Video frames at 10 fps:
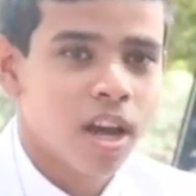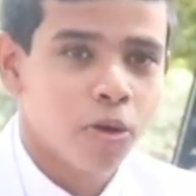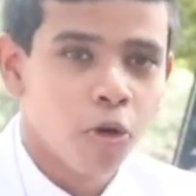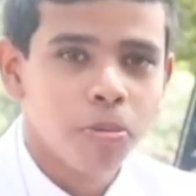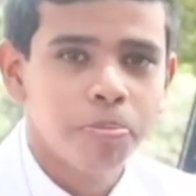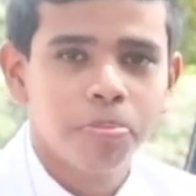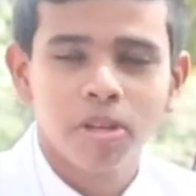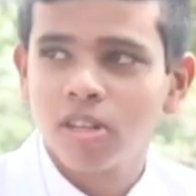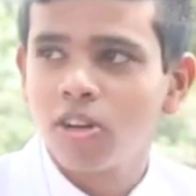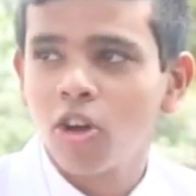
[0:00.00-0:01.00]
and I hope
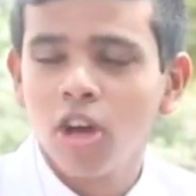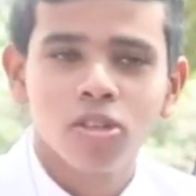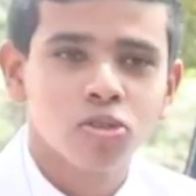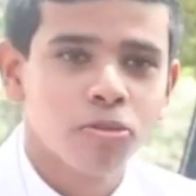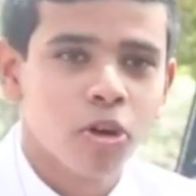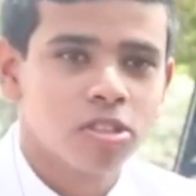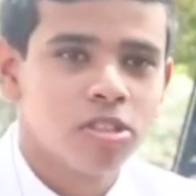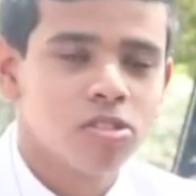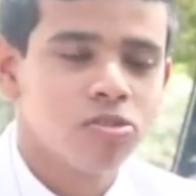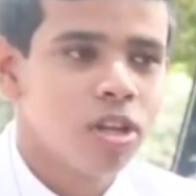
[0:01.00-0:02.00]
present royalists who watch
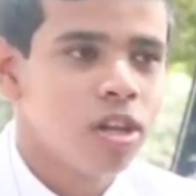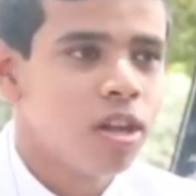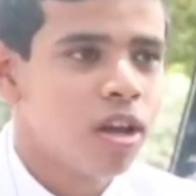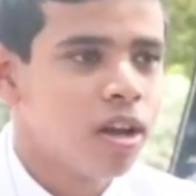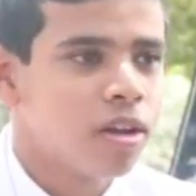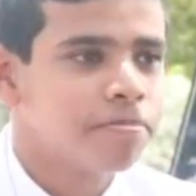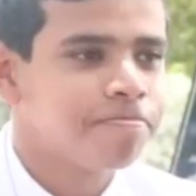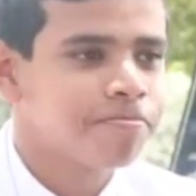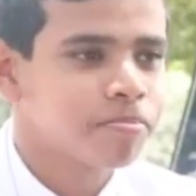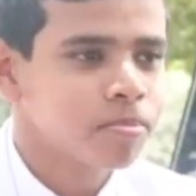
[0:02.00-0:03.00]
this will